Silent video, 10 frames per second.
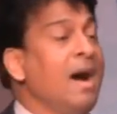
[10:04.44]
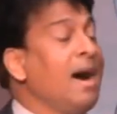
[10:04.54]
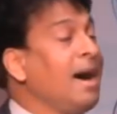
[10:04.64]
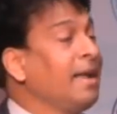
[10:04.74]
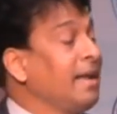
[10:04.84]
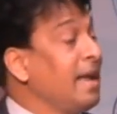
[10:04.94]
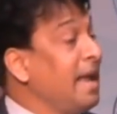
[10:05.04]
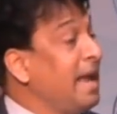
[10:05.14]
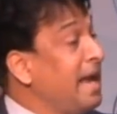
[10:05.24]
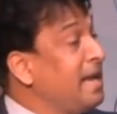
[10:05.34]
are
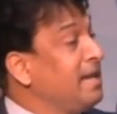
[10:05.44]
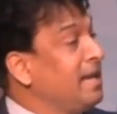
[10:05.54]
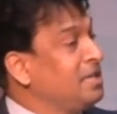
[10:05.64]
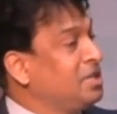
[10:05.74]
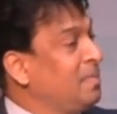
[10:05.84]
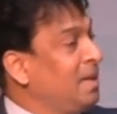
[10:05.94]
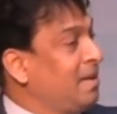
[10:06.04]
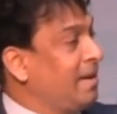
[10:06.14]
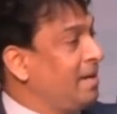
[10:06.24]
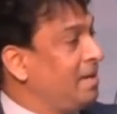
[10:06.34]
ineligible
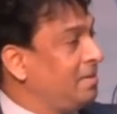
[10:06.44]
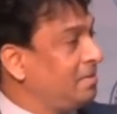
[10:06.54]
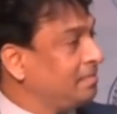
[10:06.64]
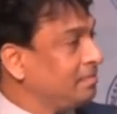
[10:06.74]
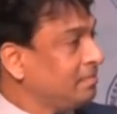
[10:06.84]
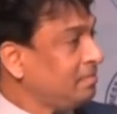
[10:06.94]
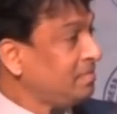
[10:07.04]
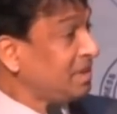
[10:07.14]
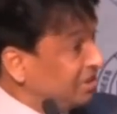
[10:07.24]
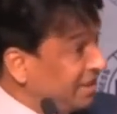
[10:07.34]
credit.
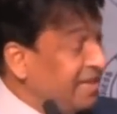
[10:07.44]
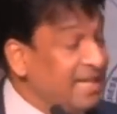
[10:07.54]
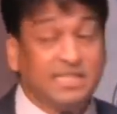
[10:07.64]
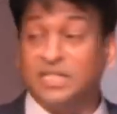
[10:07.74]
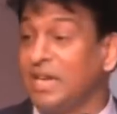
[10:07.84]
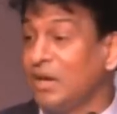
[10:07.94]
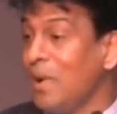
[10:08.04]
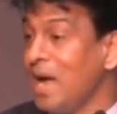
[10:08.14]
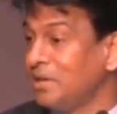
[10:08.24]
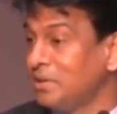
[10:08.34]
Details is
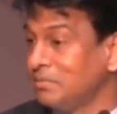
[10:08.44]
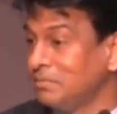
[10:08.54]
required.